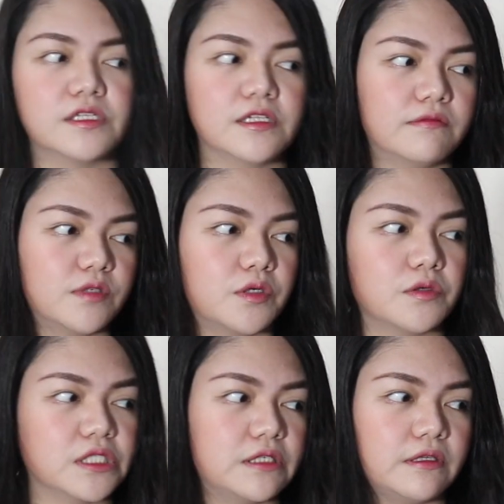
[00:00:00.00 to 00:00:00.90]
just love the
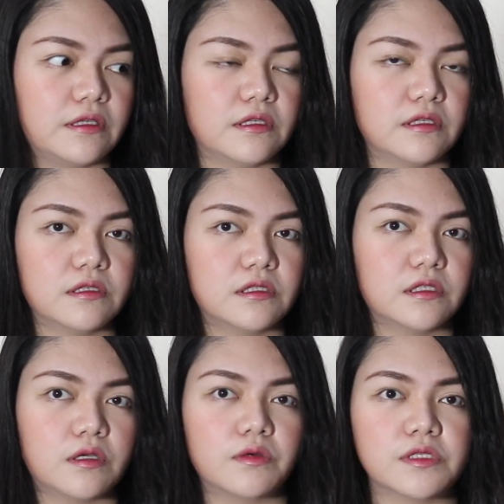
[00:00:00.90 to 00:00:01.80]
cozy
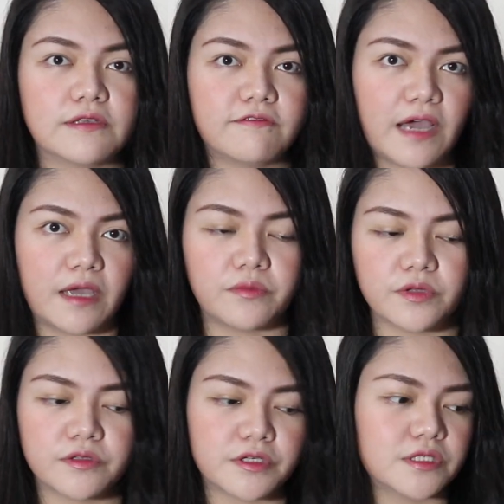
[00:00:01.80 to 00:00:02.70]
vibe
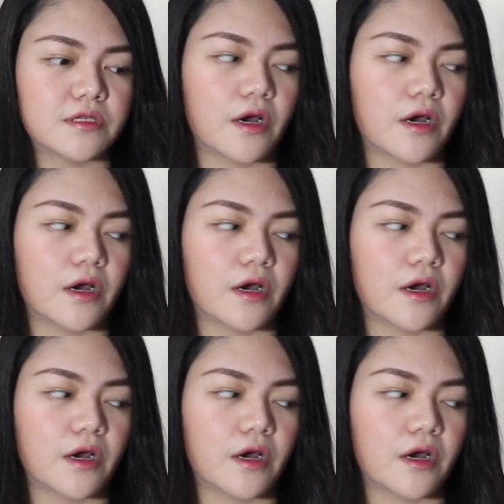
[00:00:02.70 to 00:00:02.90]
when there's a